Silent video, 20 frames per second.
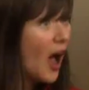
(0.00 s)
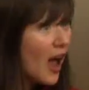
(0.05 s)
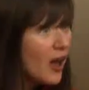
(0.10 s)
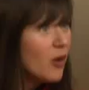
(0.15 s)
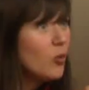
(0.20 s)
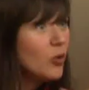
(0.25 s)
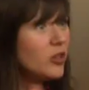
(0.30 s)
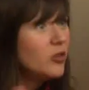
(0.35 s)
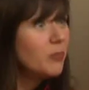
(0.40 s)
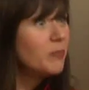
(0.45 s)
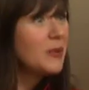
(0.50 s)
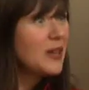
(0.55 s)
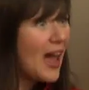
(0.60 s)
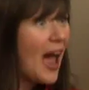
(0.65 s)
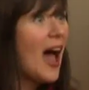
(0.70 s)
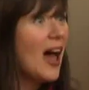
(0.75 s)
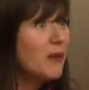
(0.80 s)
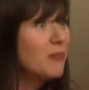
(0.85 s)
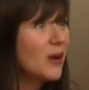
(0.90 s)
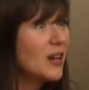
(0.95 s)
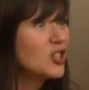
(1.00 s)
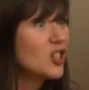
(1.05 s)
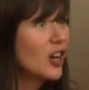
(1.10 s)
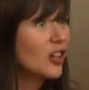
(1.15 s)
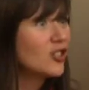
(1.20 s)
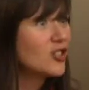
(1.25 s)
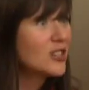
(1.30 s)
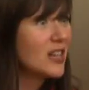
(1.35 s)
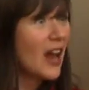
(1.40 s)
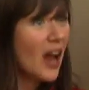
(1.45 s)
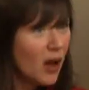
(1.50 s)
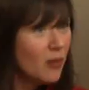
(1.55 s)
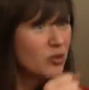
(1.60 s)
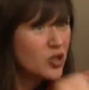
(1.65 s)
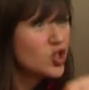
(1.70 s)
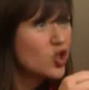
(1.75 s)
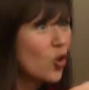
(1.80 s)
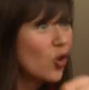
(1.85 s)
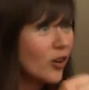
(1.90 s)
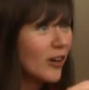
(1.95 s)
I wouldn't be at my doctor saying, I'm
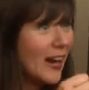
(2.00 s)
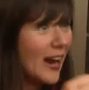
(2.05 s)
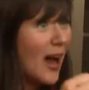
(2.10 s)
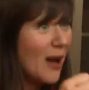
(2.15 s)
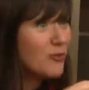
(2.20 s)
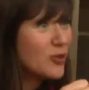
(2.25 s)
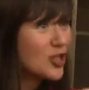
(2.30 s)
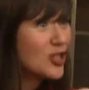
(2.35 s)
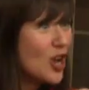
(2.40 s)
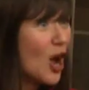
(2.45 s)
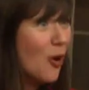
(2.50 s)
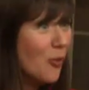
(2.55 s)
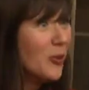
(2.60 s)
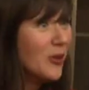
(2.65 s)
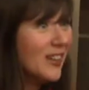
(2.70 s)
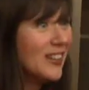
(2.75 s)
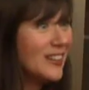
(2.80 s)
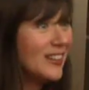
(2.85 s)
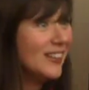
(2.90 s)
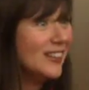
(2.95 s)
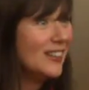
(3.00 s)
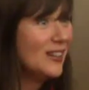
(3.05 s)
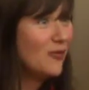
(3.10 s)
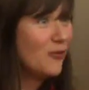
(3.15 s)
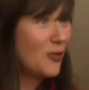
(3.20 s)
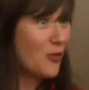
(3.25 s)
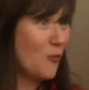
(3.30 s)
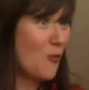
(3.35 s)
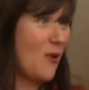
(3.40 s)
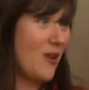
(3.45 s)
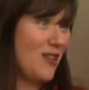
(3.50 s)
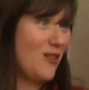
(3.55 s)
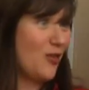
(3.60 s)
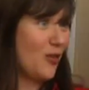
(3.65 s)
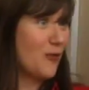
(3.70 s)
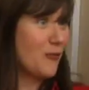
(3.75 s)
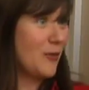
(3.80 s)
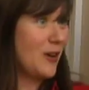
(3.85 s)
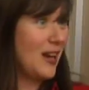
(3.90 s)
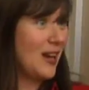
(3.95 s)
sorry, I'm just not willing to live with 1 in
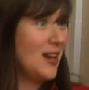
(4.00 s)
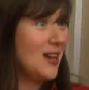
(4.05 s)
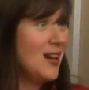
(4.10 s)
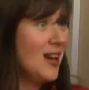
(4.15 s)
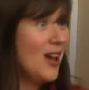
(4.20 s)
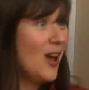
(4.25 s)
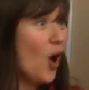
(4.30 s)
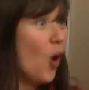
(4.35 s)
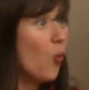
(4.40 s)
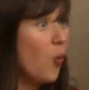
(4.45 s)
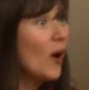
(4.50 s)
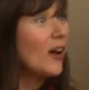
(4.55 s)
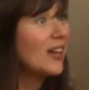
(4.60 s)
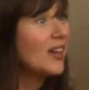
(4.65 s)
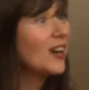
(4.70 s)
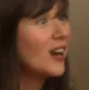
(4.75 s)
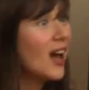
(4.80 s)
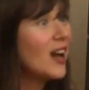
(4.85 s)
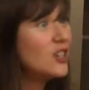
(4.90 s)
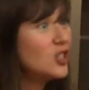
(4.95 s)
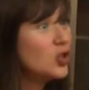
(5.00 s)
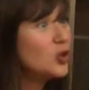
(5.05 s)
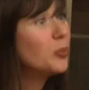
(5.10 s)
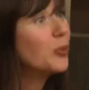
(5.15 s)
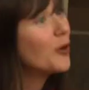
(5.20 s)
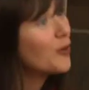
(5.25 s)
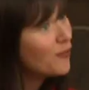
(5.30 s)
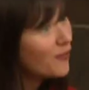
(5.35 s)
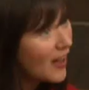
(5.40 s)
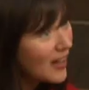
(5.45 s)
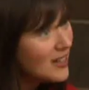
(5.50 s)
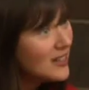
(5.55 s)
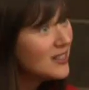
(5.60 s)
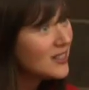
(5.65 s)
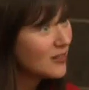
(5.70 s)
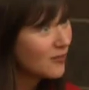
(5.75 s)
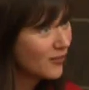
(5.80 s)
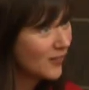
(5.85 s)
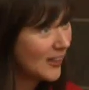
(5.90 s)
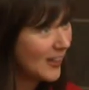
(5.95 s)
3. What can I do
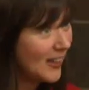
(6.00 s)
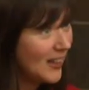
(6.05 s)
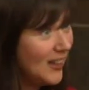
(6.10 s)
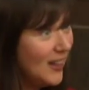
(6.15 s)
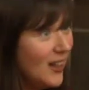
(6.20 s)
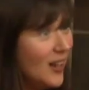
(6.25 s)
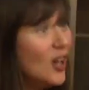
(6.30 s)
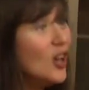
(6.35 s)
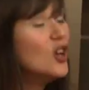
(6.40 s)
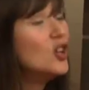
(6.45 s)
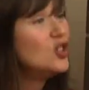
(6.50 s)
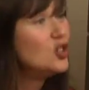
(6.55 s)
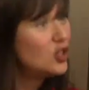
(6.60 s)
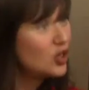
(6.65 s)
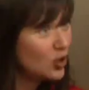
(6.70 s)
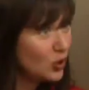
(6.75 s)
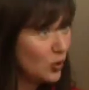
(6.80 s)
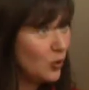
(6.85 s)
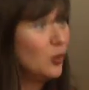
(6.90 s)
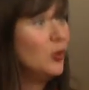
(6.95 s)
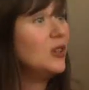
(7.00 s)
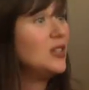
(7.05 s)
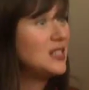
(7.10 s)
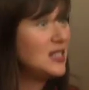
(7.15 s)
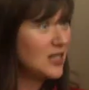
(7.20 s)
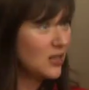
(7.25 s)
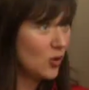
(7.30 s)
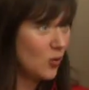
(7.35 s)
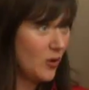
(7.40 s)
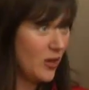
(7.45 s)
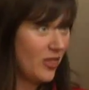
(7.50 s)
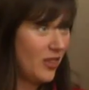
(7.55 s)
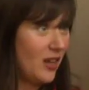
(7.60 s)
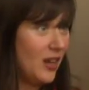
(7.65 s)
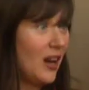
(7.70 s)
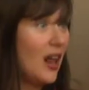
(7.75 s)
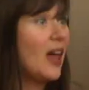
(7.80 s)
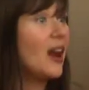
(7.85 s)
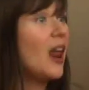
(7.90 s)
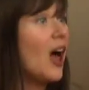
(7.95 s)
preventatively to deal with
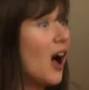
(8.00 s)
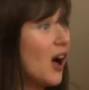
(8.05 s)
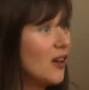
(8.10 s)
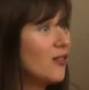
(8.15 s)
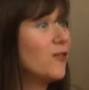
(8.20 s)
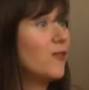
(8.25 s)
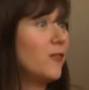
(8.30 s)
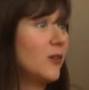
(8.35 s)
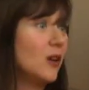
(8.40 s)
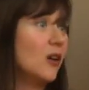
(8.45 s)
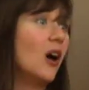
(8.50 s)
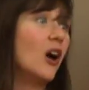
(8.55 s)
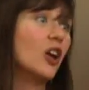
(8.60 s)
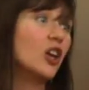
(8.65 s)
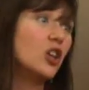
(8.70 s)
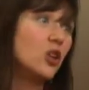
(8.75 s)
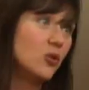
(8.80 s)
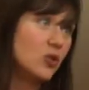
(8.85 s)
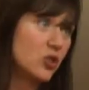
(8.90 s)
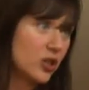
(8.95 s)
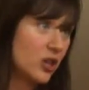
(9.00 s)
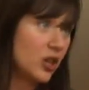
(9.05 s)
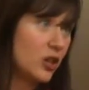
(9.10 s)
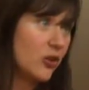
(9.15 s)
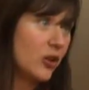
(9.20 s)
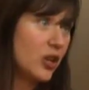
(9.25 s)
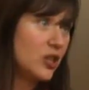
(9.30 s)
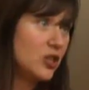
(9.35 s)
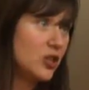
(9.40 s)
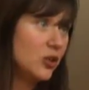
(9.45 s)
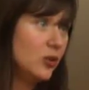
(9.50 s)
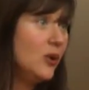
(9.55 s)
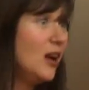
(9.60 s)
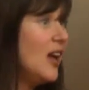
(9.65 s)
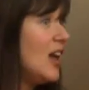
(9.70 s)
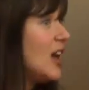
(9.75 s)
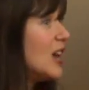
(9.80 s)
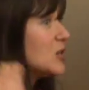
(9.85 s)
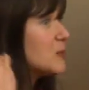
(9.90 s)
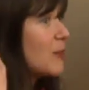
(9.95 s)
it? And I feel a huge thing you can do
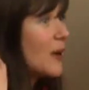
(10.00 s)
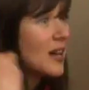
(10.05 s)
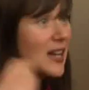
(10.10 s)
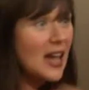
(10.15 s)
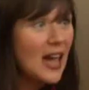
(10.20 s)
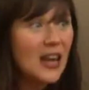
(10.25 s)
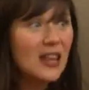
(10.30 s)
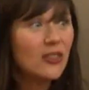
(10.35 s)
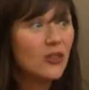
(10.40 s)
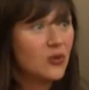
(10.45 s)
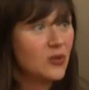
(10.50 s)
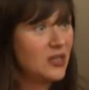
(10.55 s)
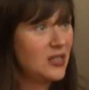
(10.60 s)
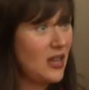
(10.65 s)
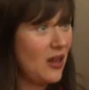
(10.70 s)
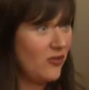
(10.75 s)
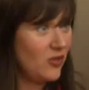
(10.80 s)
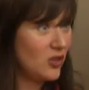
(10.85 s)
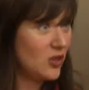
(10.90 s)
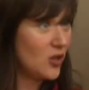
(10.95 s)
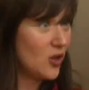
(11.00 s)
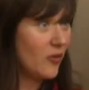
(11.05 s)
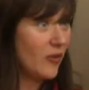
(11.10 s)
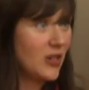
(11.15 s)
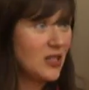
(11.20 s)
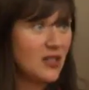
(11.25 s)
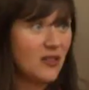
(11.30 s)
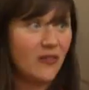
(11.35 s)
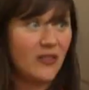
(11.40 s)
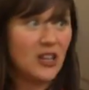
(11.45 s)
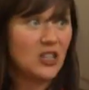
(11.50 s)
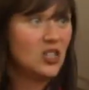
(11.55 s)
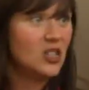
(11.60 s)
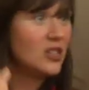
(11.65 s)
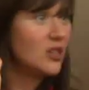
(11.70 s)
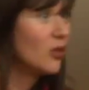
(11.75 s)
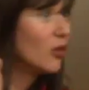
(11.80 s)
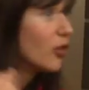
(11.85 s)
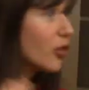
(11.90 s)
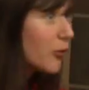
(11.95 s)
is by getting those 7 servings of veggies
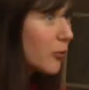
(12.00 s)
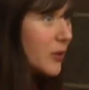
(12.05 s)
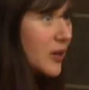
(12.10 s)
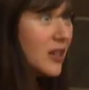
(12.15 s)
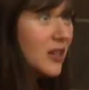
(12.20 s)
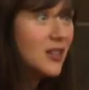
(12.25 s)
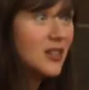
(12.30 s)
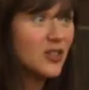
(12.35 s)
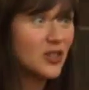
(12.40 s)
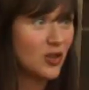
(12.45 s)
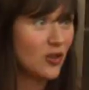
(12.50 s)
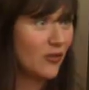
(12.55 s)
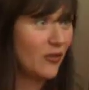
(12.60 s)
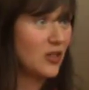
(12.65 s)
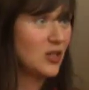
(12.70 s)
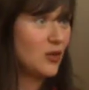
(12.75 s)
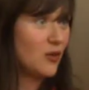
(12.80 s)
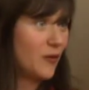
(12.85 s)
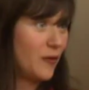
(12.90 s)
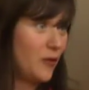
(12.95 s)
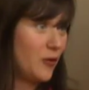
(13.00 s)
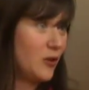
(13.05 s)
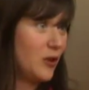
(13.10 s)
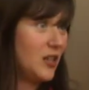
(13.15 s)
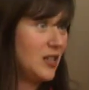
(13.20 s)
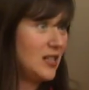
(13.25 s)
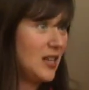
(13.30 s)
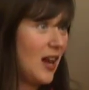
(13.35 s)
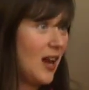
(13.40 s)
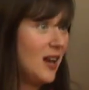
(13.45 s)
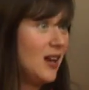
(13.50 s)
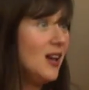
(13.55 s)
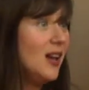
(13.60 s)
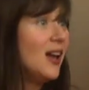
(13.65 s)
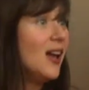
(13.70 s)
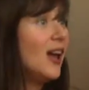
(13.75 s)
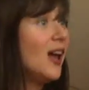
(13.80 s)
and 3 servings of fruit a day,